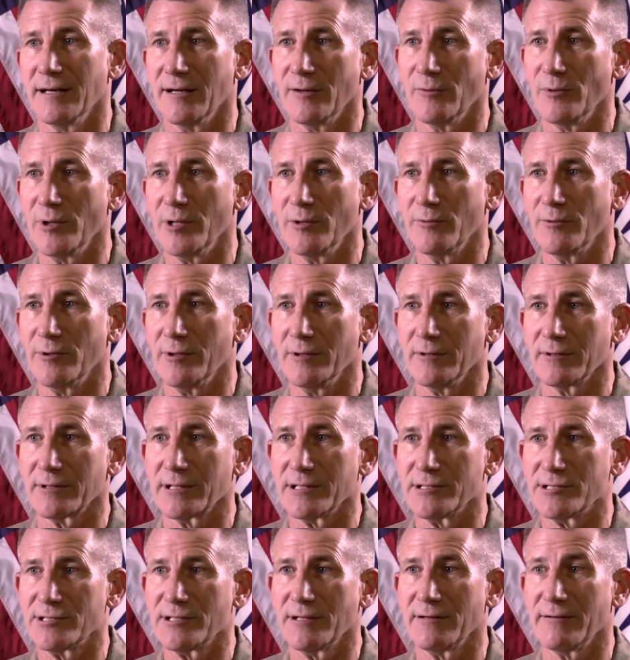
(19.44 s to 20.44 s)
we will
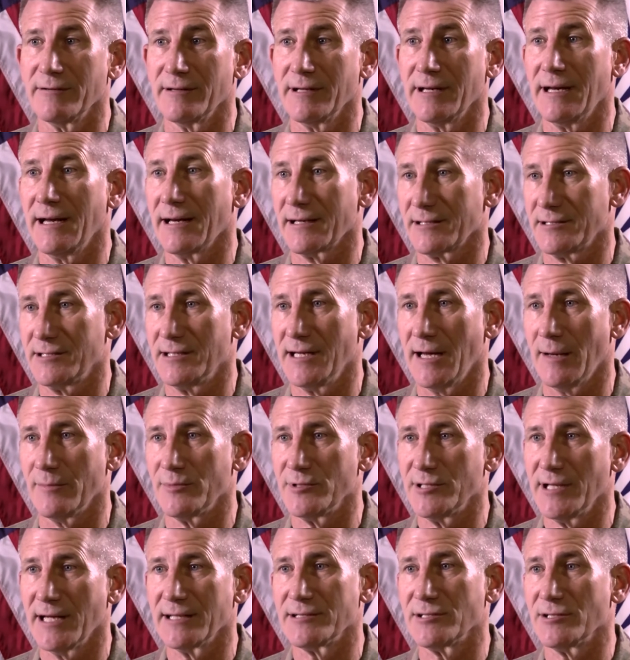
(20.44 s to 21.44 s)
consider the next
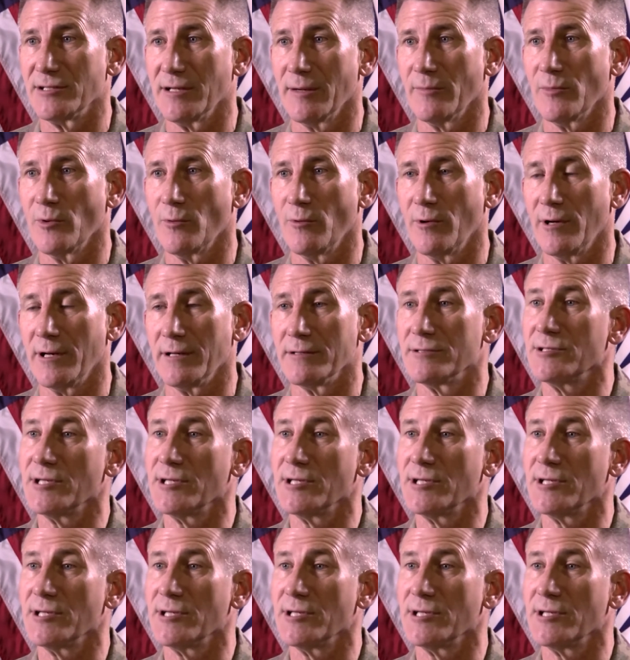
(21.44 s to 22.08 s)
steps. That's number one.